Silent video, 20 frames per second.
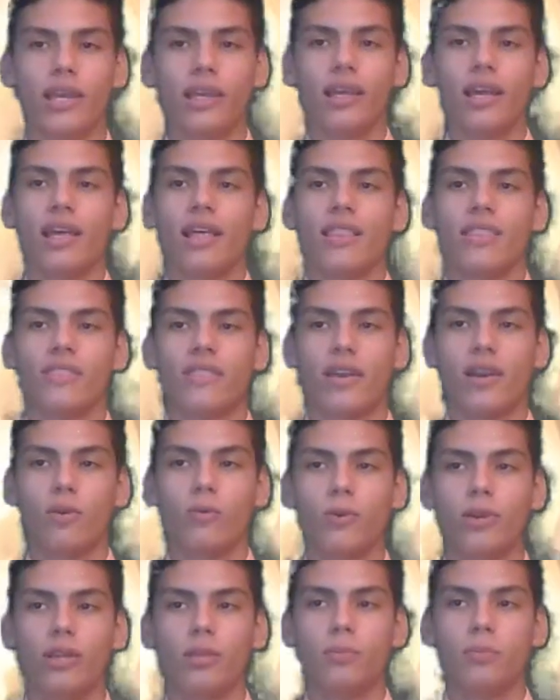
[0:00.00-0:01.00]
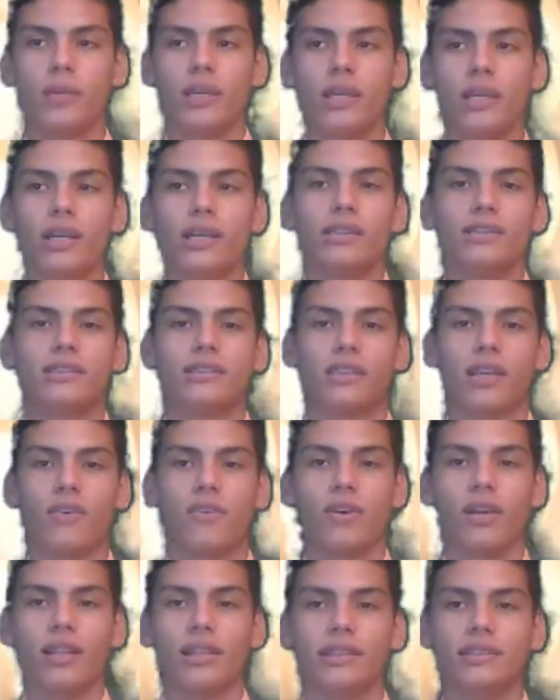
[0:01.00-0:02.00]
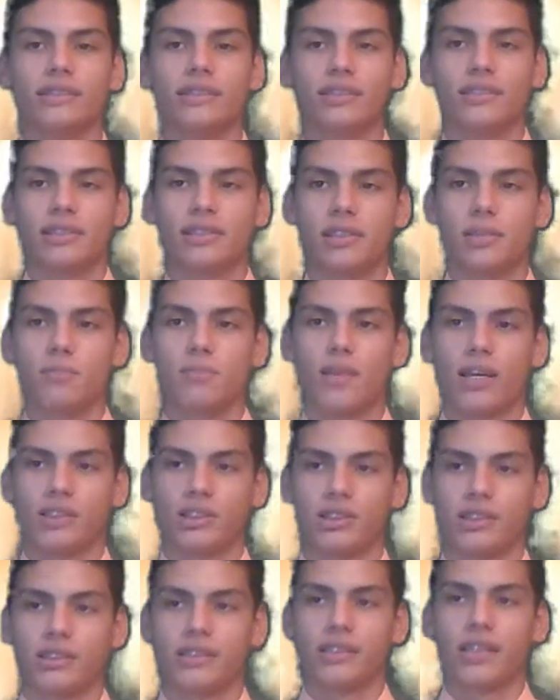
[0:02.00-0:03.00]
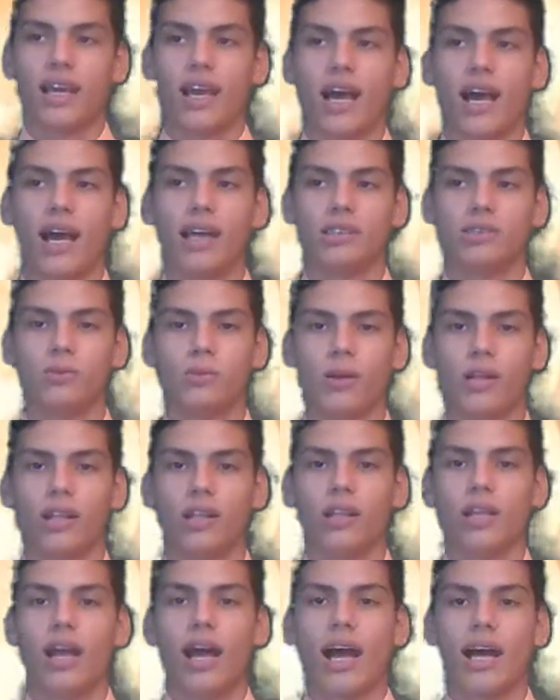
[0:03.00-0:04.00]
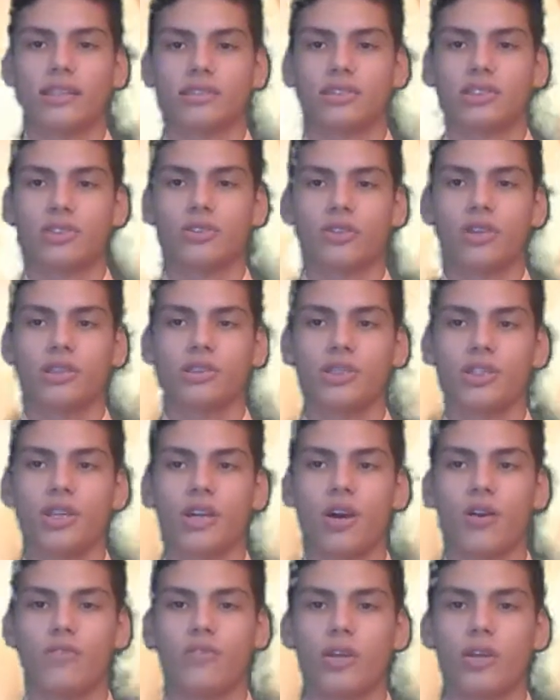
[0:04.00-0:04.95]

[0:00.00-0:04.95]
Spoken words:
week, there will be several interesting matches, as well as the crossing